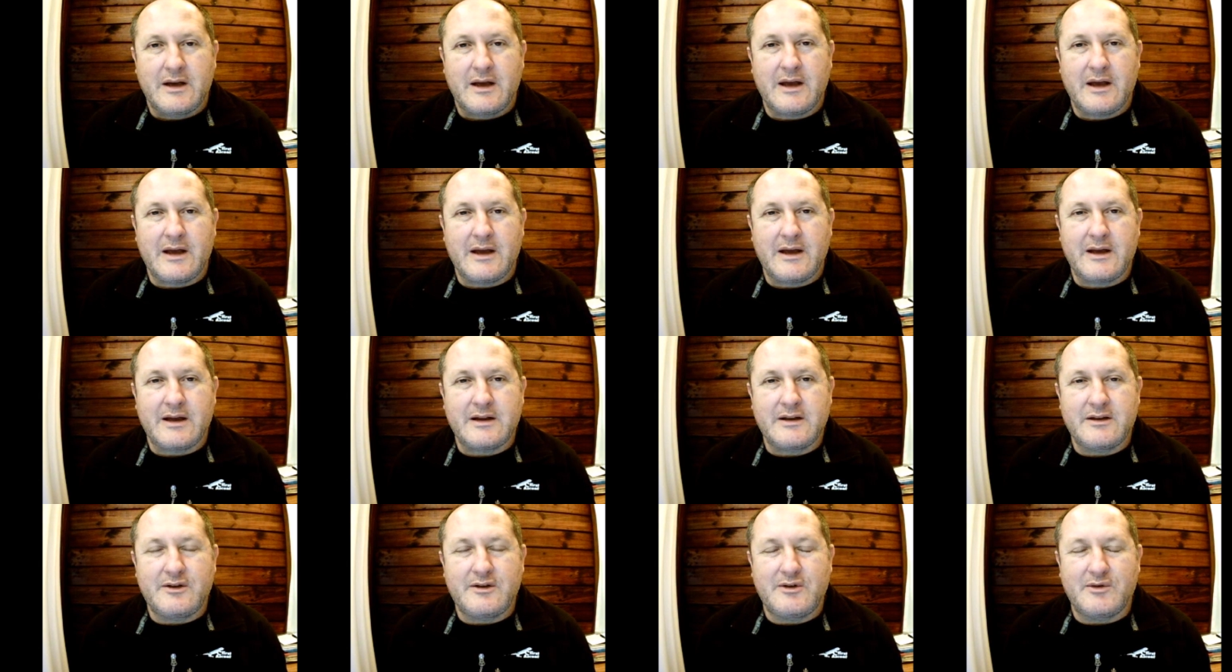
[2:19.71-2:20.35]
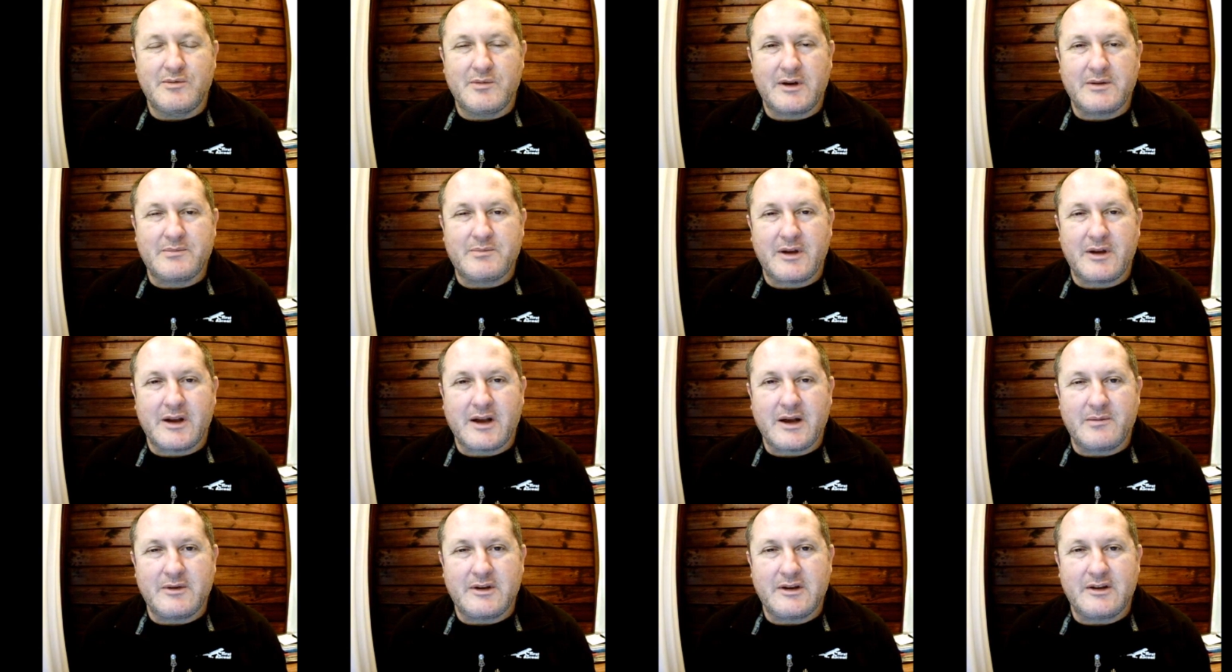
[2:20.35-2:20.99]
and you might be
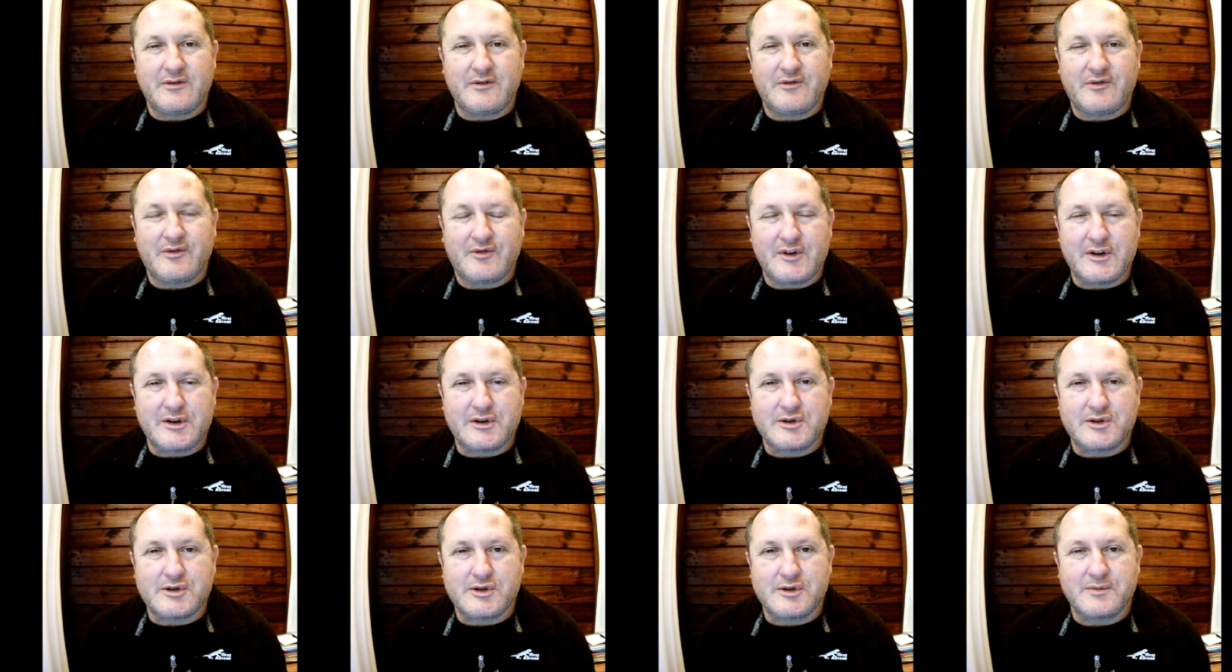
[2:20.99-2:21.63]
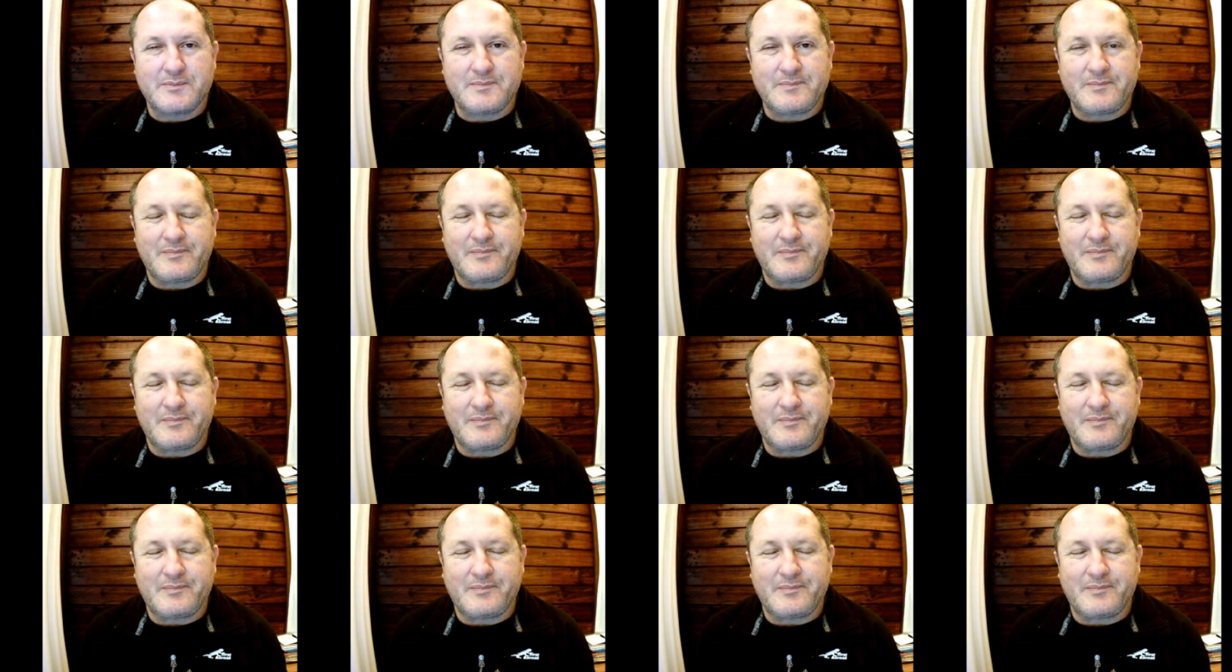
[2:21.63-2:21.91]
coming in fresh